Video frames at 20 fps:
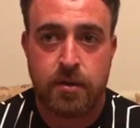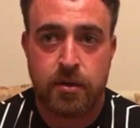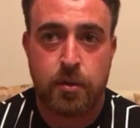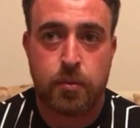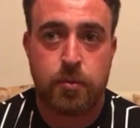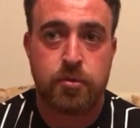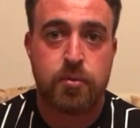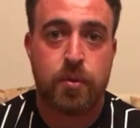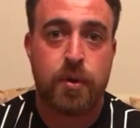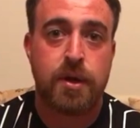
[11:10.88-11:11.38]

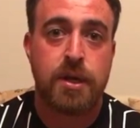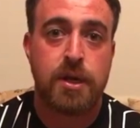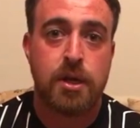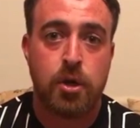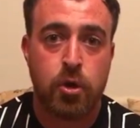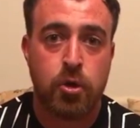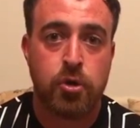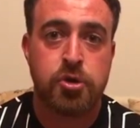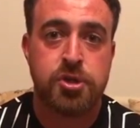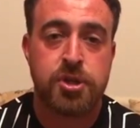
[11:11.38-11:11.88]
number 20
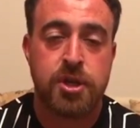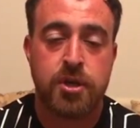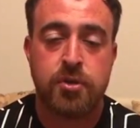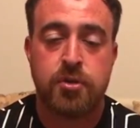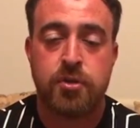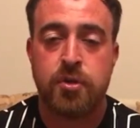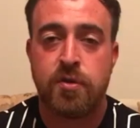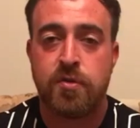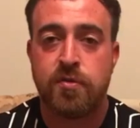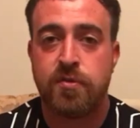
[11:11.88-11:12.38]
lunged
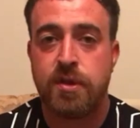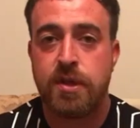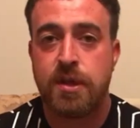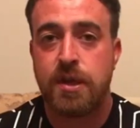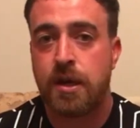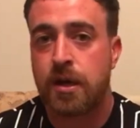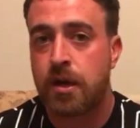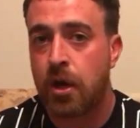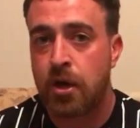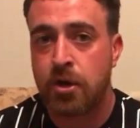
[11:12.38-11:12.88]
in two
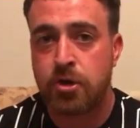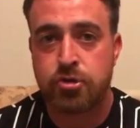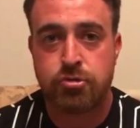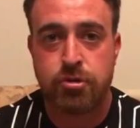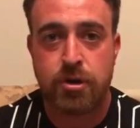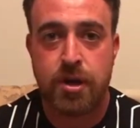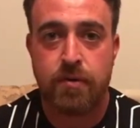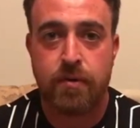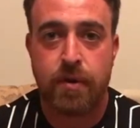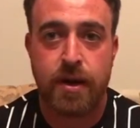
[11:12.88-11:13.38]
feet and got a
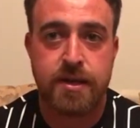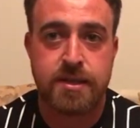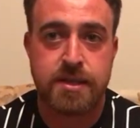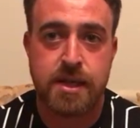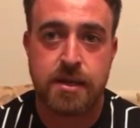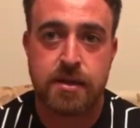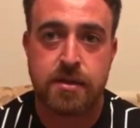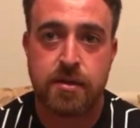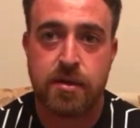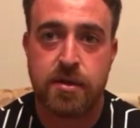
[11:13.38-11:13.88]
straight red
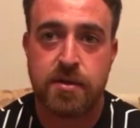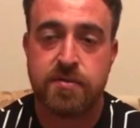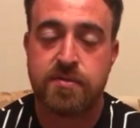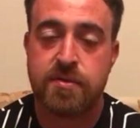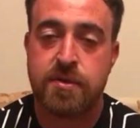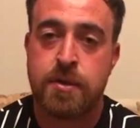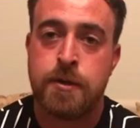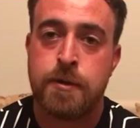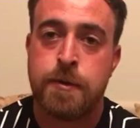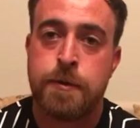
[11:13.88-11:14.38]
sent
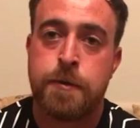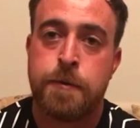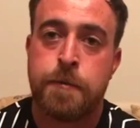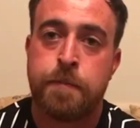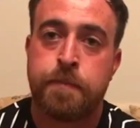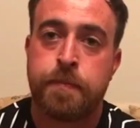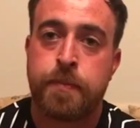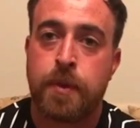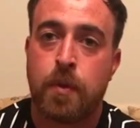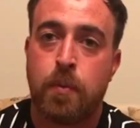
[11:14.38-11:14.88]
off,
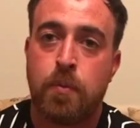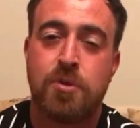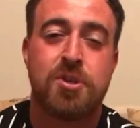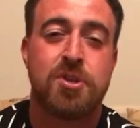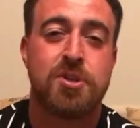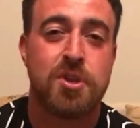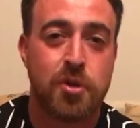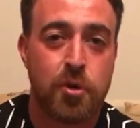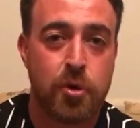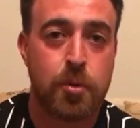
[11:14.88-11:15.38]

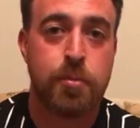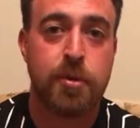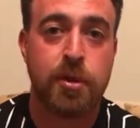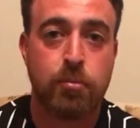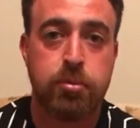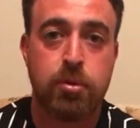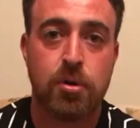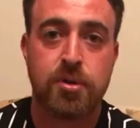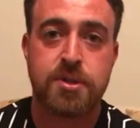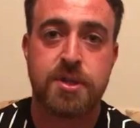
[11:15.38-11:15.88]
which is another
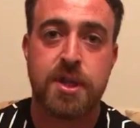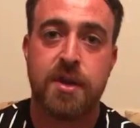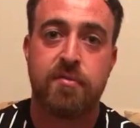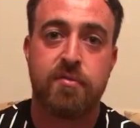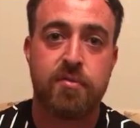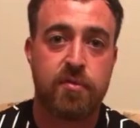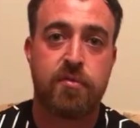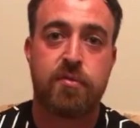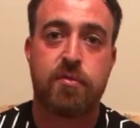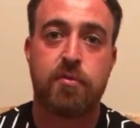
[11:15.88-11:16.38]
big plus
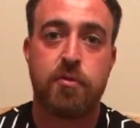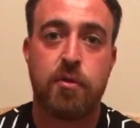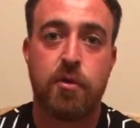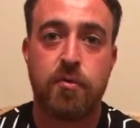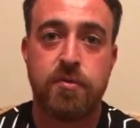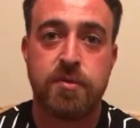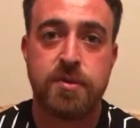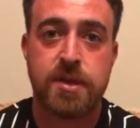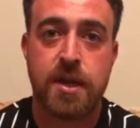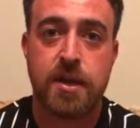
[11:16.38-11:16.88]
then for, for
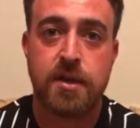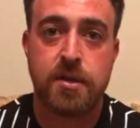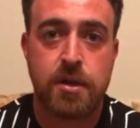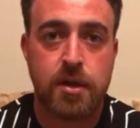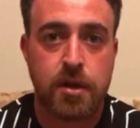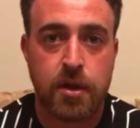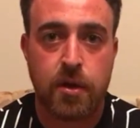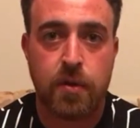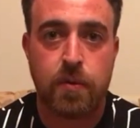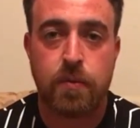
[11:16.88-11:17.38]
Rovers. Then
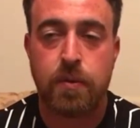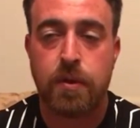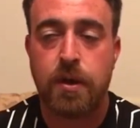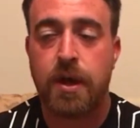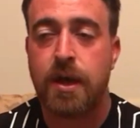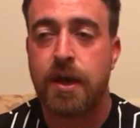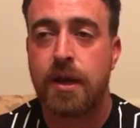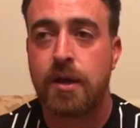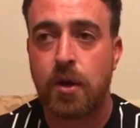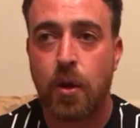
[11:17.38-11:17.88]
you know
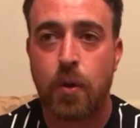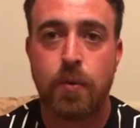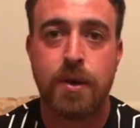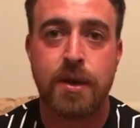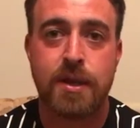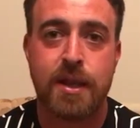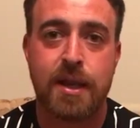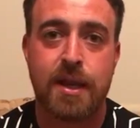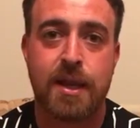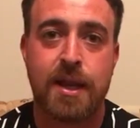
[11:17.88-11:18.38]
uh,
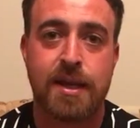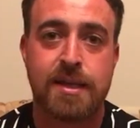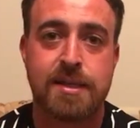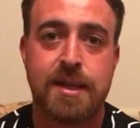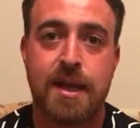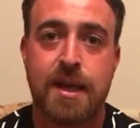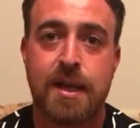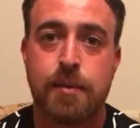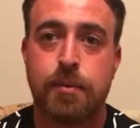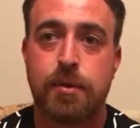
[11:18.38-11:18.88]
going into the
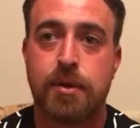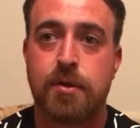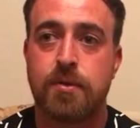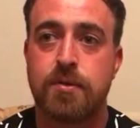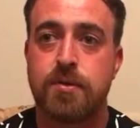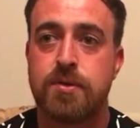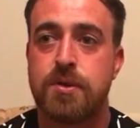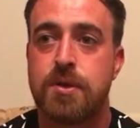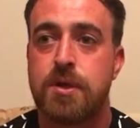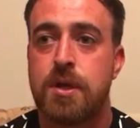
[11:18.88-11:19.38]
next leg
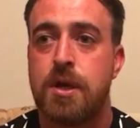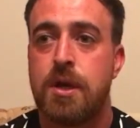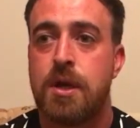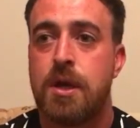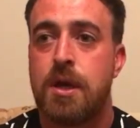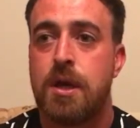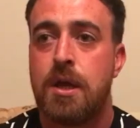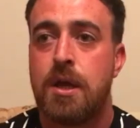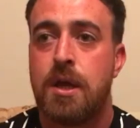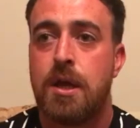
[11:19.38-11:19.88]
because
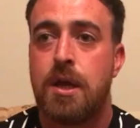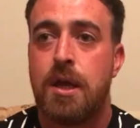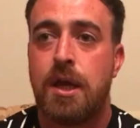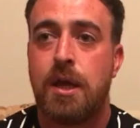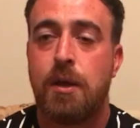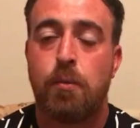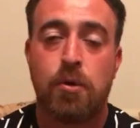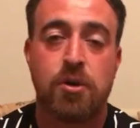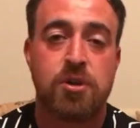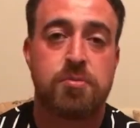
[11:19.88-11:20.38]

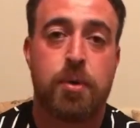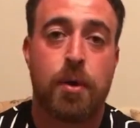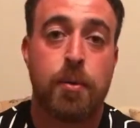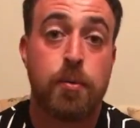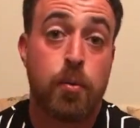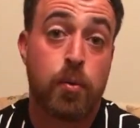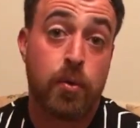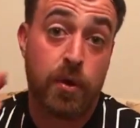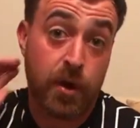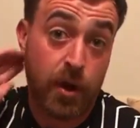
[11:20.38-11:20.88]
he was
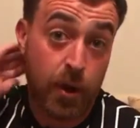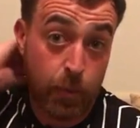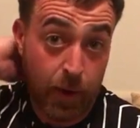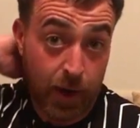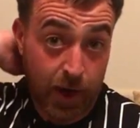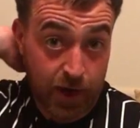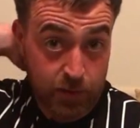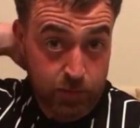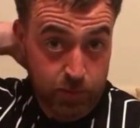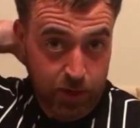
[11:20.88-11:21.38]
probably one of their
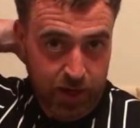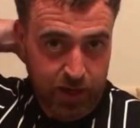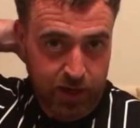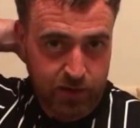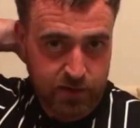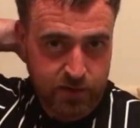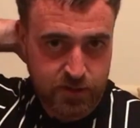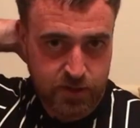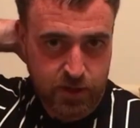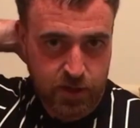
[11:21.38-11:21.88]
better
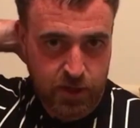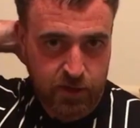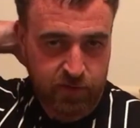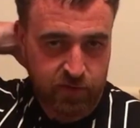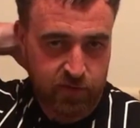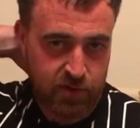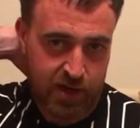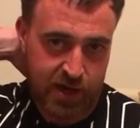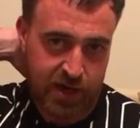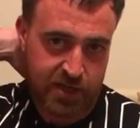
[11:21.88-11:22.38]
players
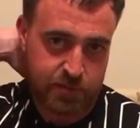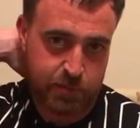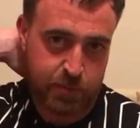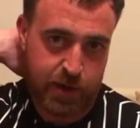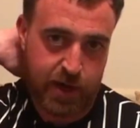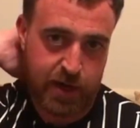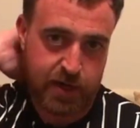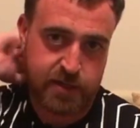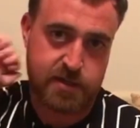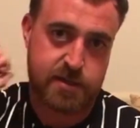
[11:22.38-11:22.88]
for large
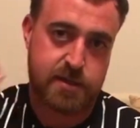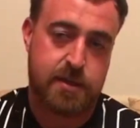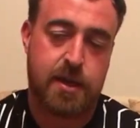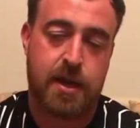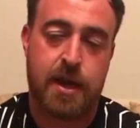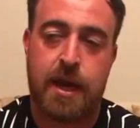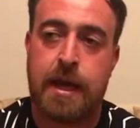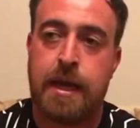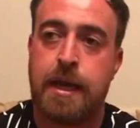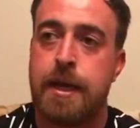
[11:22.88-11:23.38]
parts
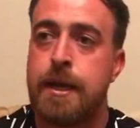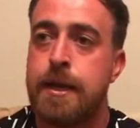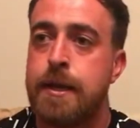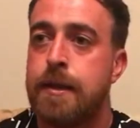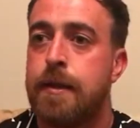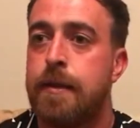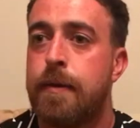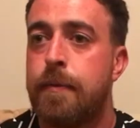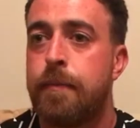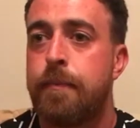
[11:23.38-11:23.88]
and